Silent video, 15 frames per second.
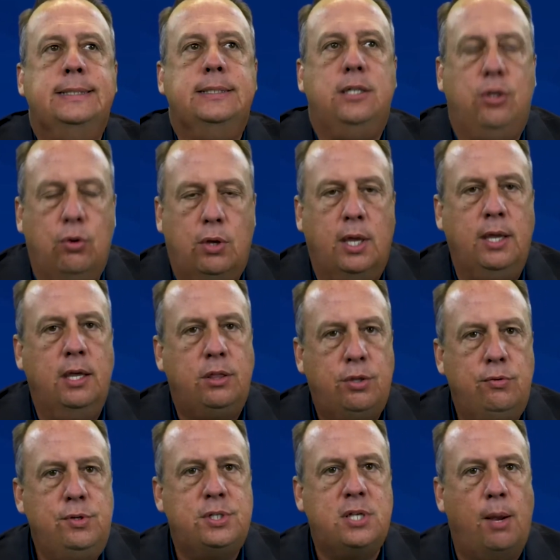you can get
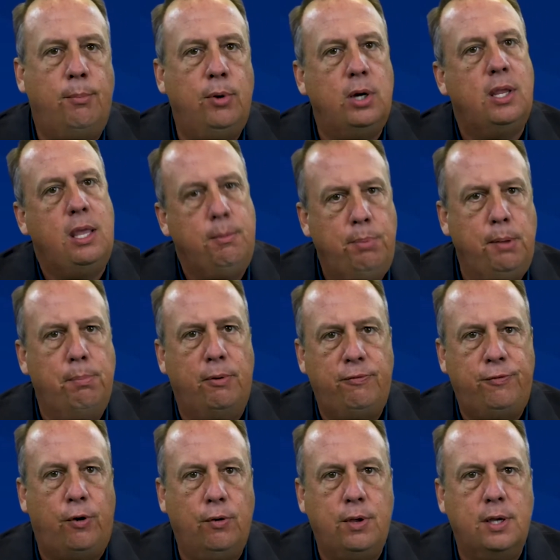through summer and keep people
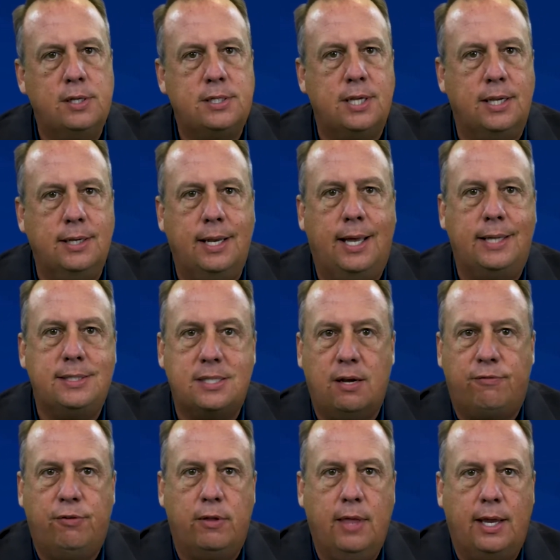focused and not
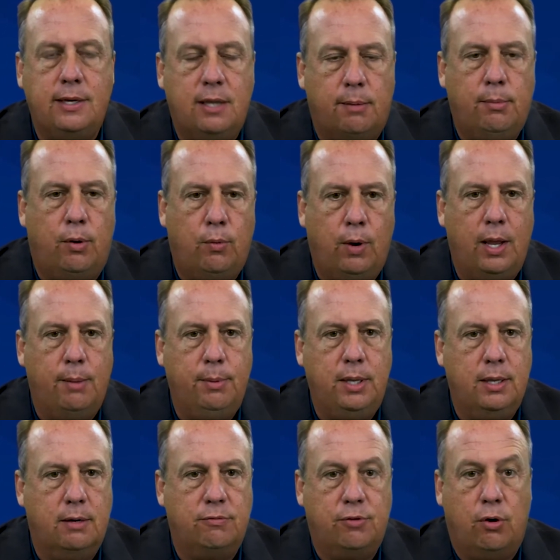suffer that double
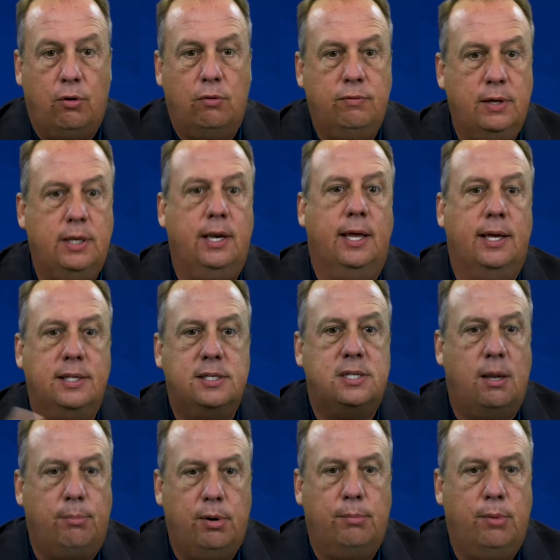whammy of COVID and
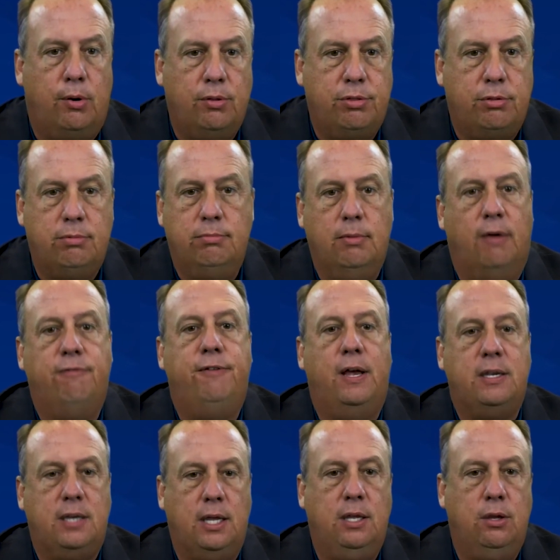summer both
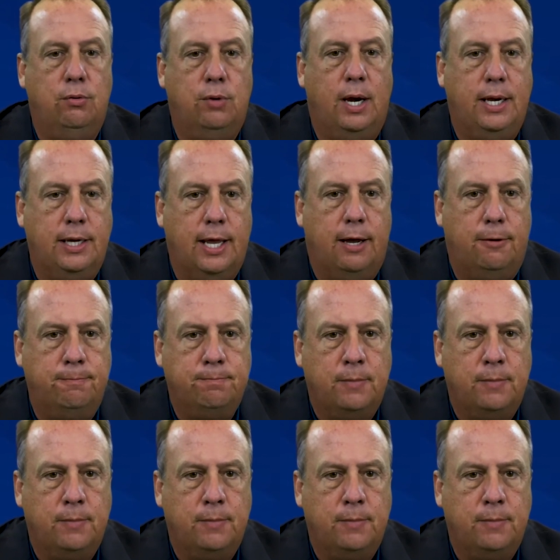affecting you right now.